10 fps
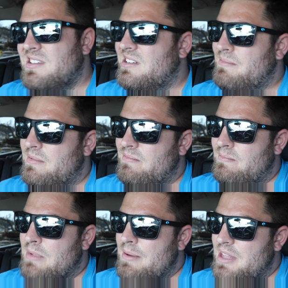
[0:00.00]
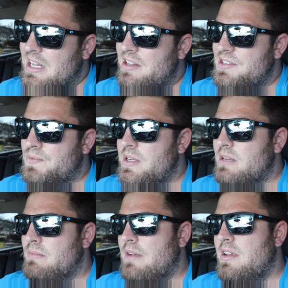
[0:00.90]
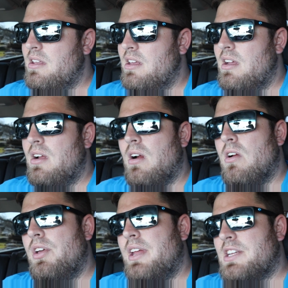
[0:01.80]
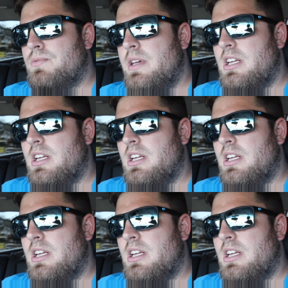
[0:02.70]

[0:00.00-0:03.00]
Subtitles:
maybe the end of this week, maybe early next week.